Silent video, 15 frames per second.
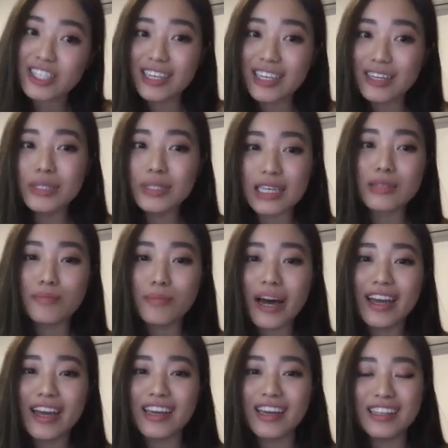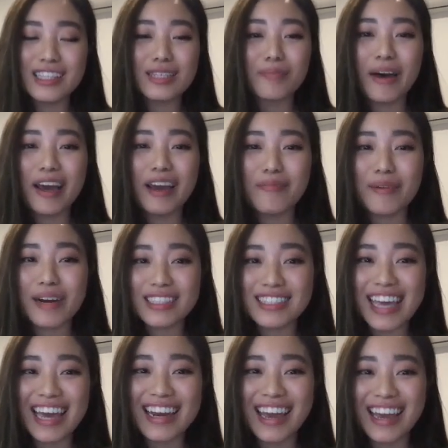it was inspired by
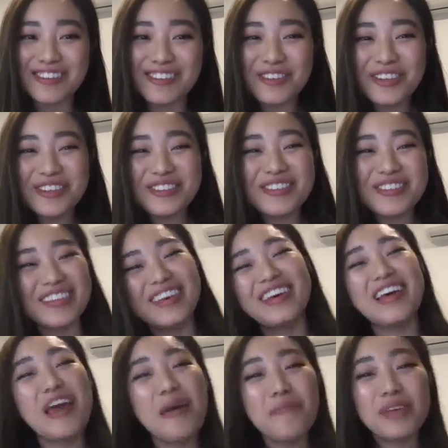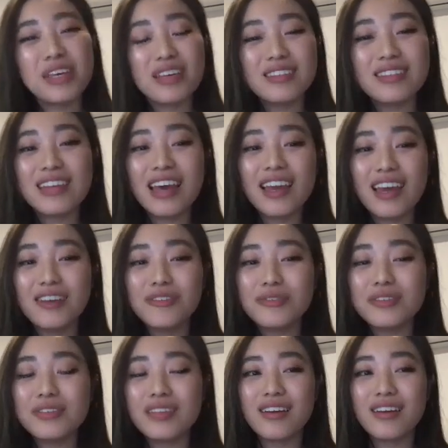Dan Andrews, because Dan
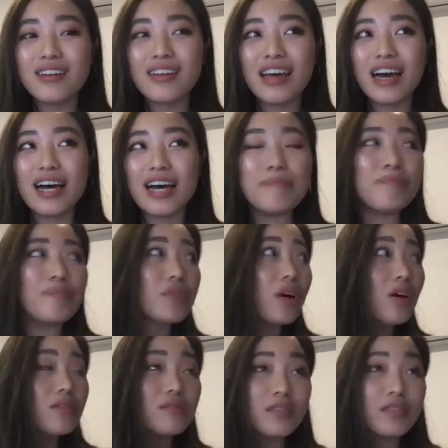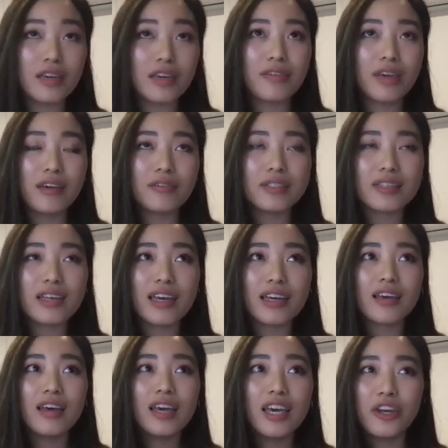Andrews said on TV, he was like,
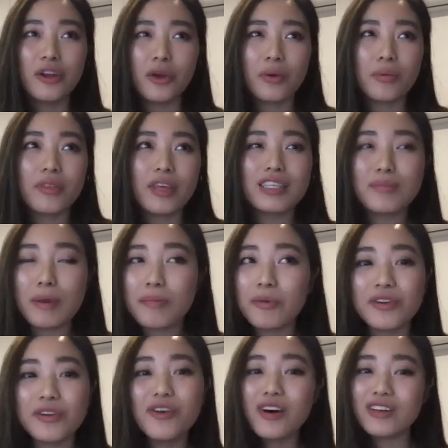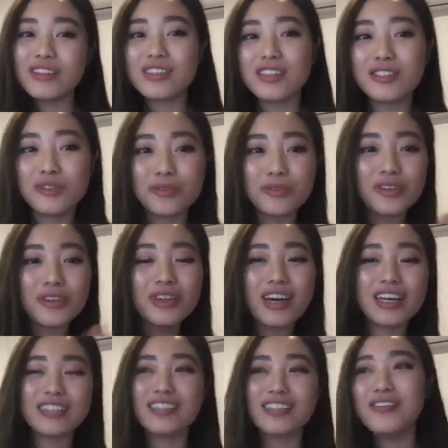these people are not essential. You
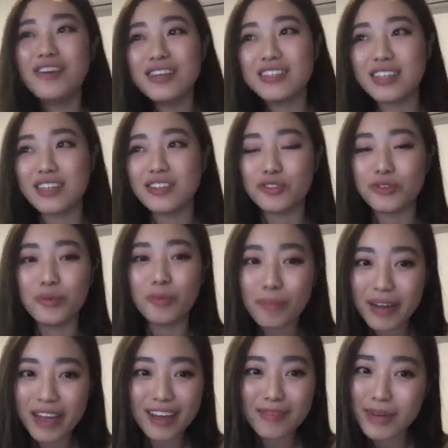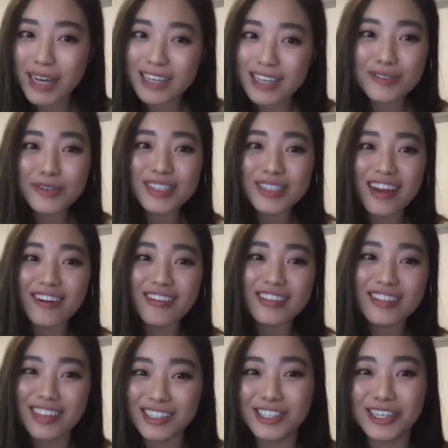guys are not essential, but puzzles are
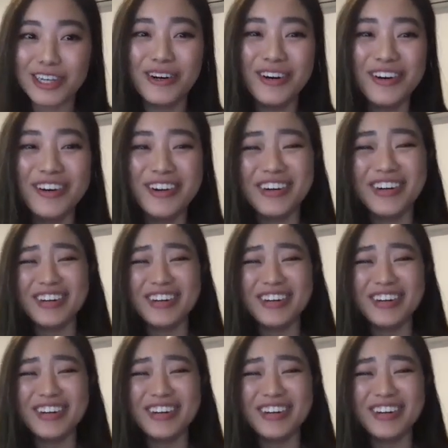essential